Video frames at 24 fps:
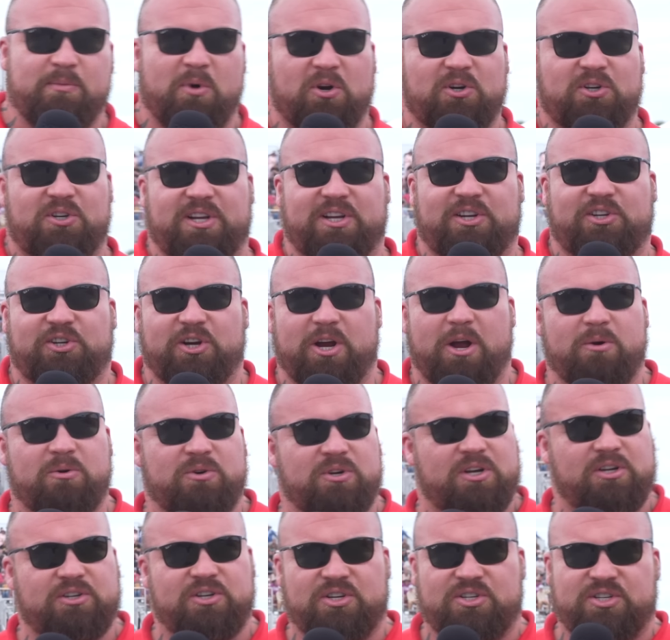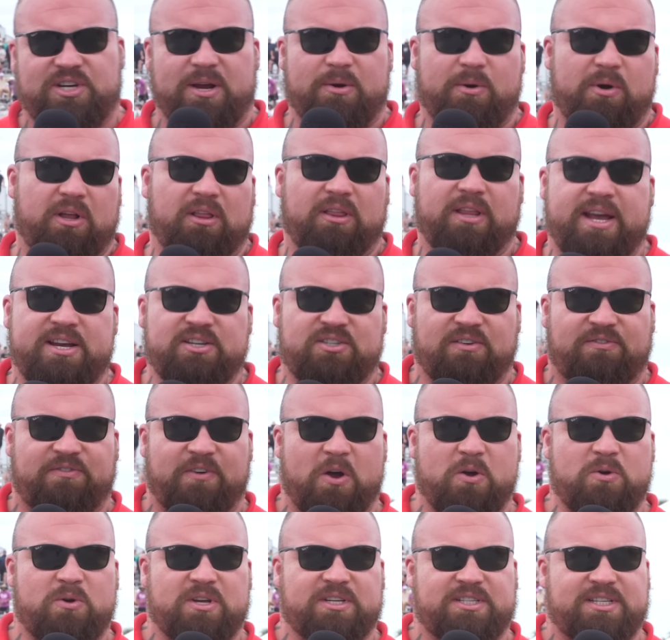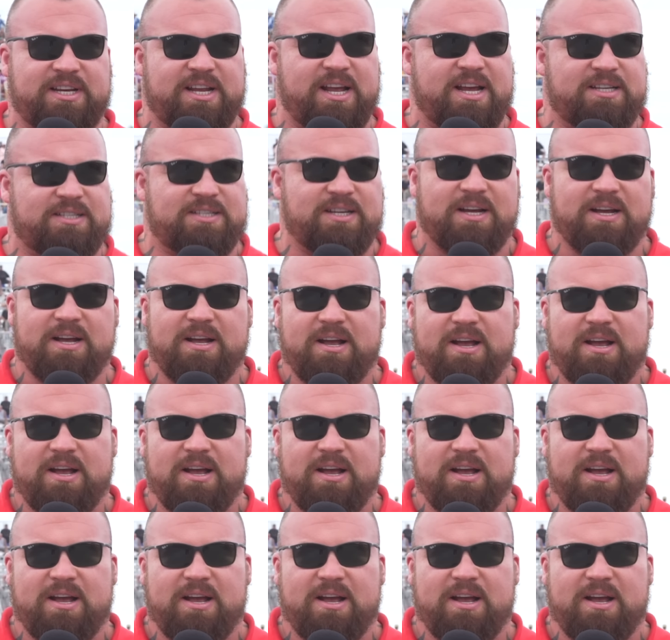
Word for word: much this show because I just see what laser focused he is.